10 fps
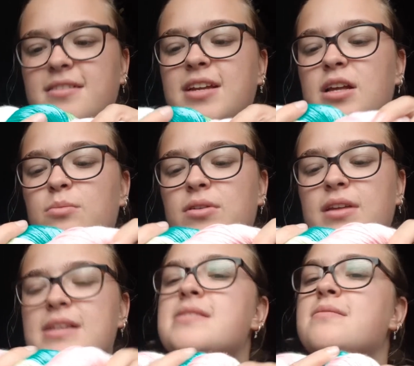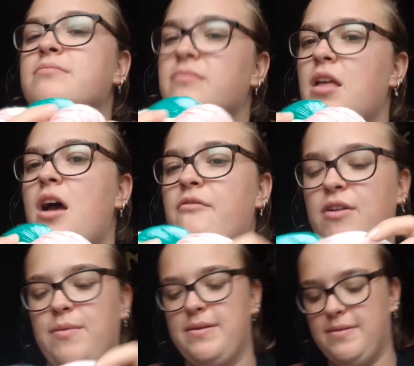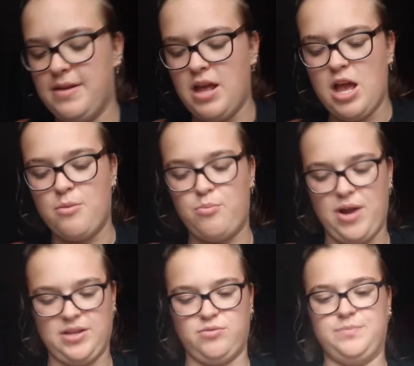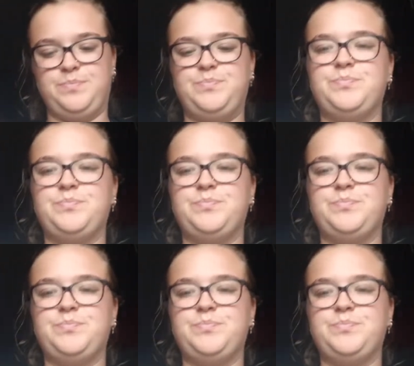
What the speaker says: teal, but it's a very bright one.